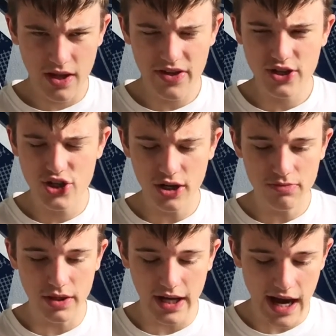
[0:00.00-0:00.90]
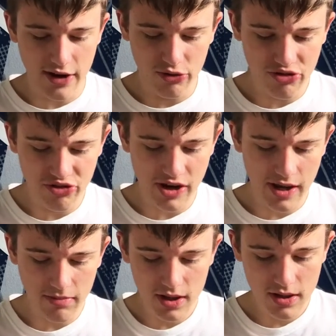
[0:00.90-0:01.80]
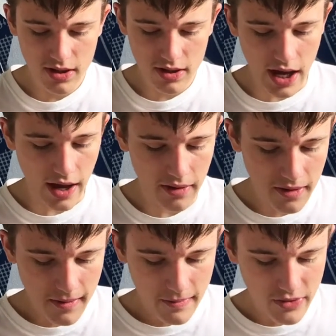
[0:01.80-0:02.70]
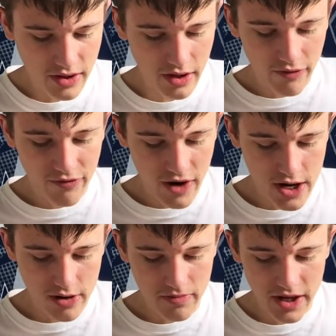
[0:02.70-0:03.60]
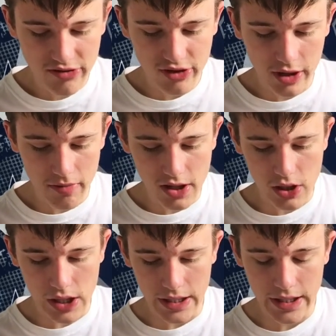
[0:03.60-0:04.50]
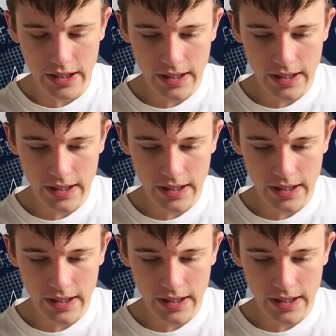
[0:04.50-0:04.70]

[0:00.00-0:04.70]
think Chuck Pagano's his name? Yeah, they're going to fire him. He's going to be gone.